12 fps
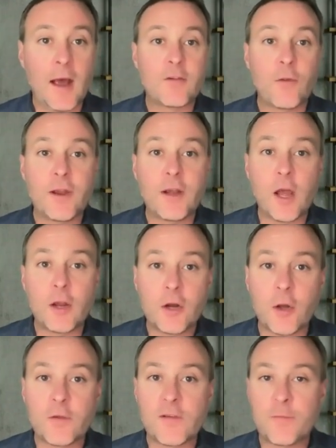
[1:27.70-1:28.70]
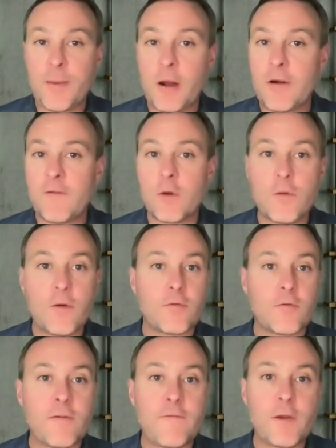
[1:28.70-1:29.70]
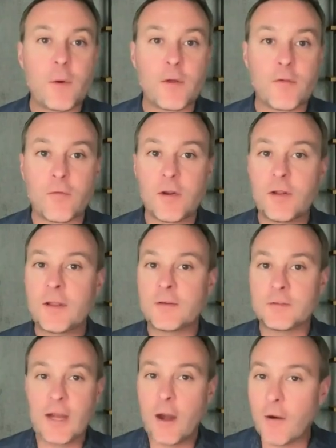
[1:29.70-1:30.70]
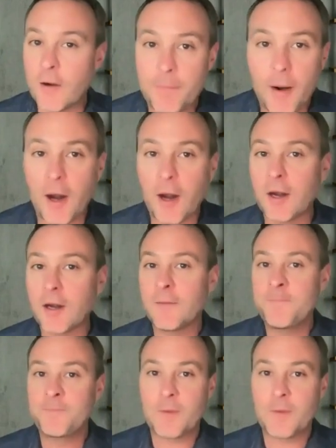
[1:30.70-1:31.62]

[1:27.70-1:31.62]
And so then it undergoes this peer review. Those reviewers really tear it apart,